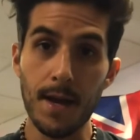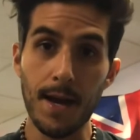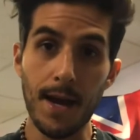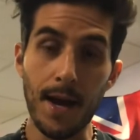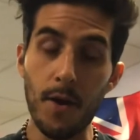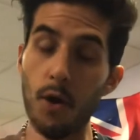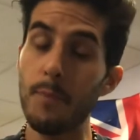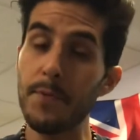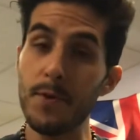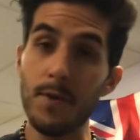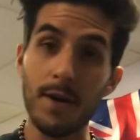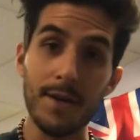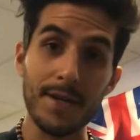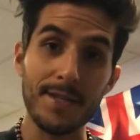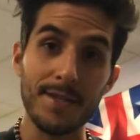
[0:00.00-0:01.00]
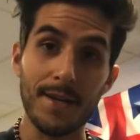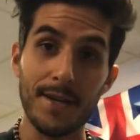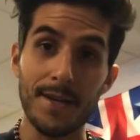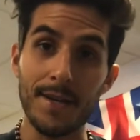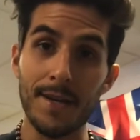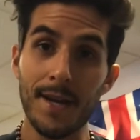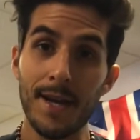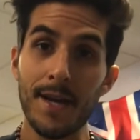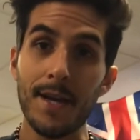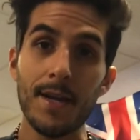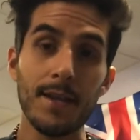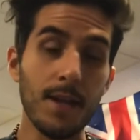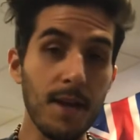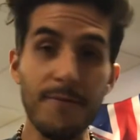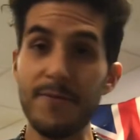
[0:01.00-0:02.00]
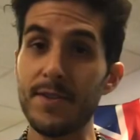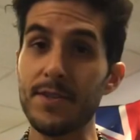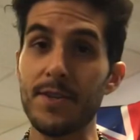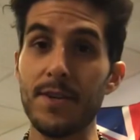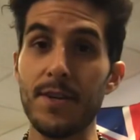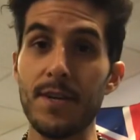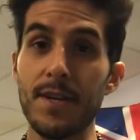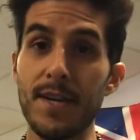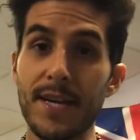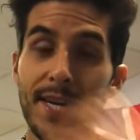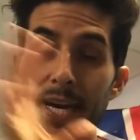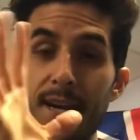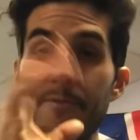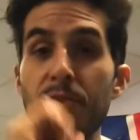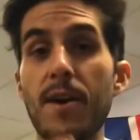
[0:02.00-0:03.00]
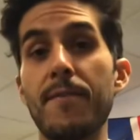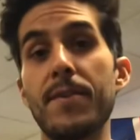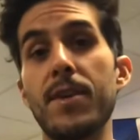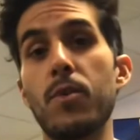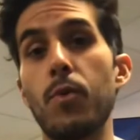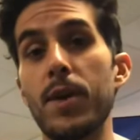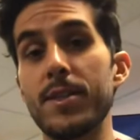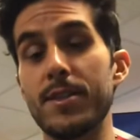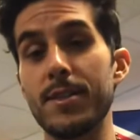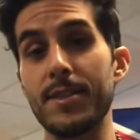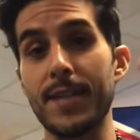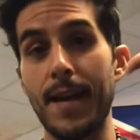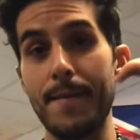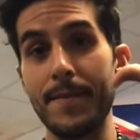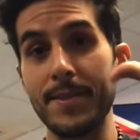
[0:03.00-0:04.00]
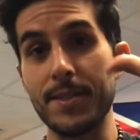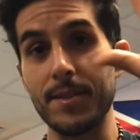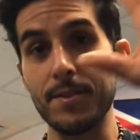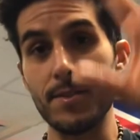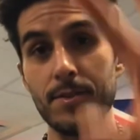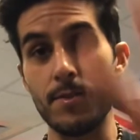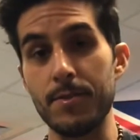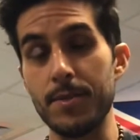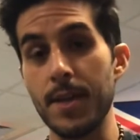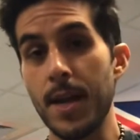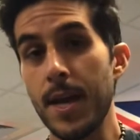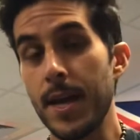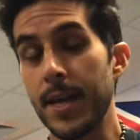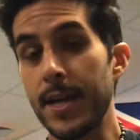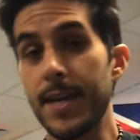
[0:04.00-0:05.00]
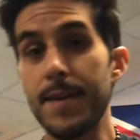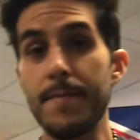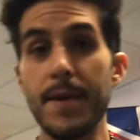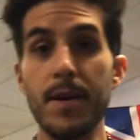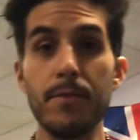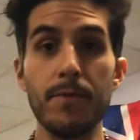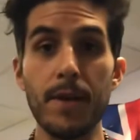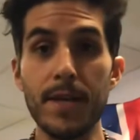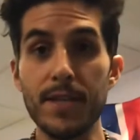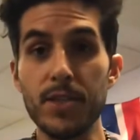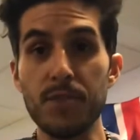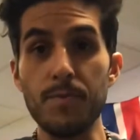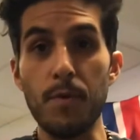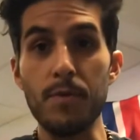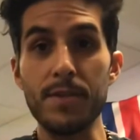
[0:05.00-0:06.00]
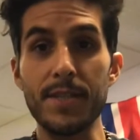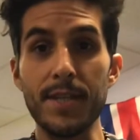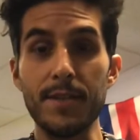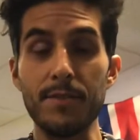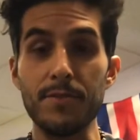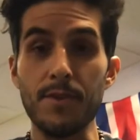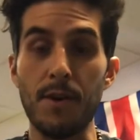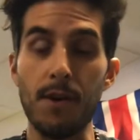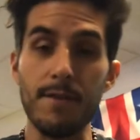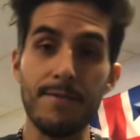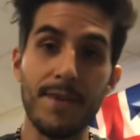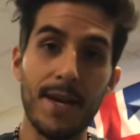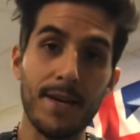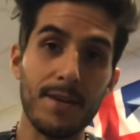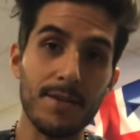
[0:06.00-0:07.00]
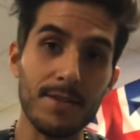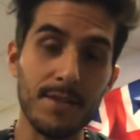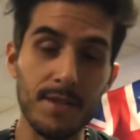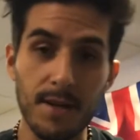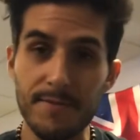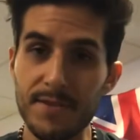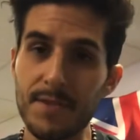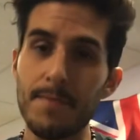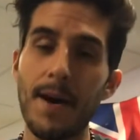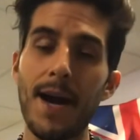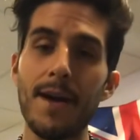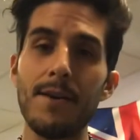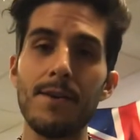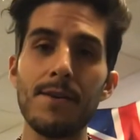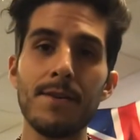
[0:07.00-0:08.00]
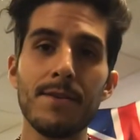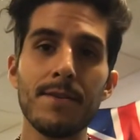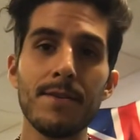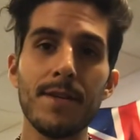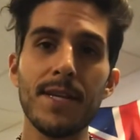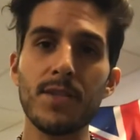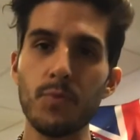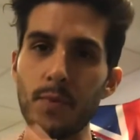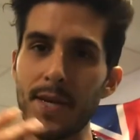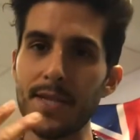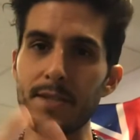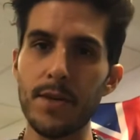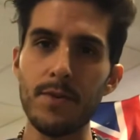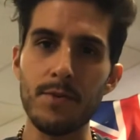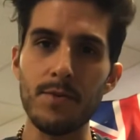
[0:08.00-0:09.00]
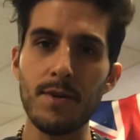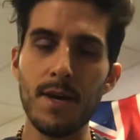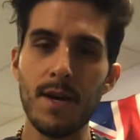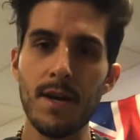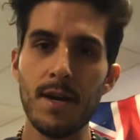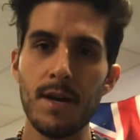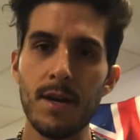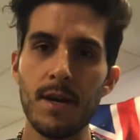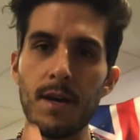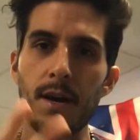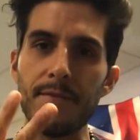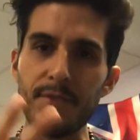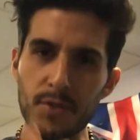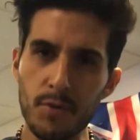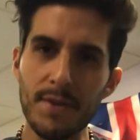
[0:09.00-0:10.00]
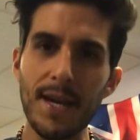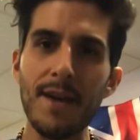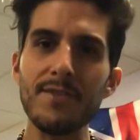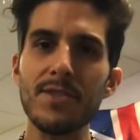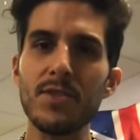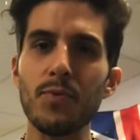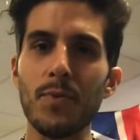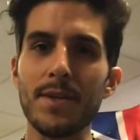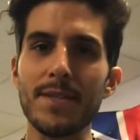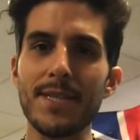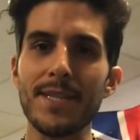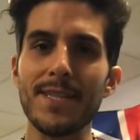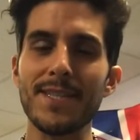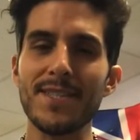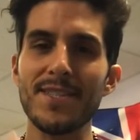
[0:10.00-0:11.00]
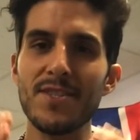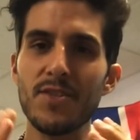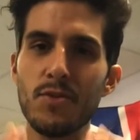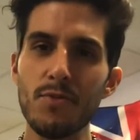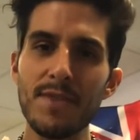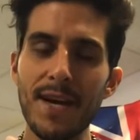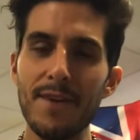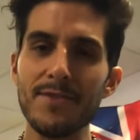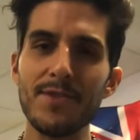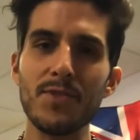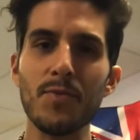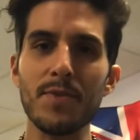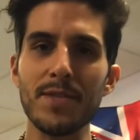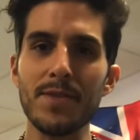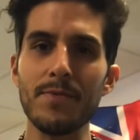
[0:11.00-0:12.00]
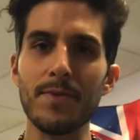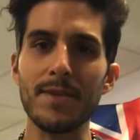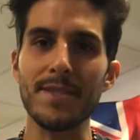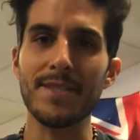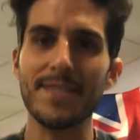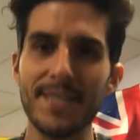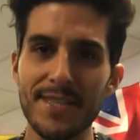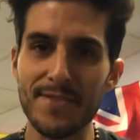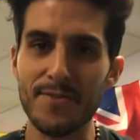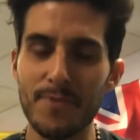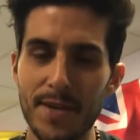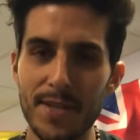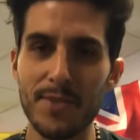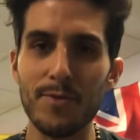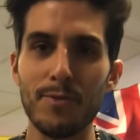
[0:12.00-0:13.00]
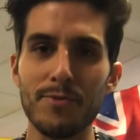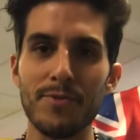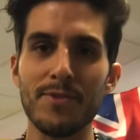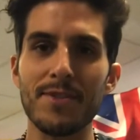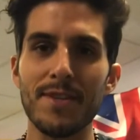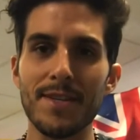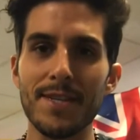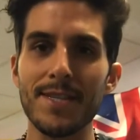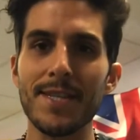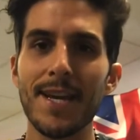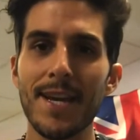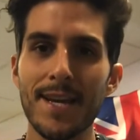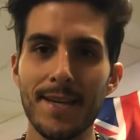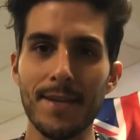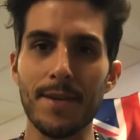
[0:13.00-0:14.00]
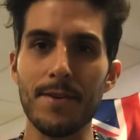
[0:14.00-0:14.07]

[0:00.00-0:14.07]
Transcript: I hope you are excited. Life is good. Again, if you have any questions, comments, concerns, email write, smoke signals, all of that good stuff. Smile. It's week two of 2020, 2021 sixth grade social studies year.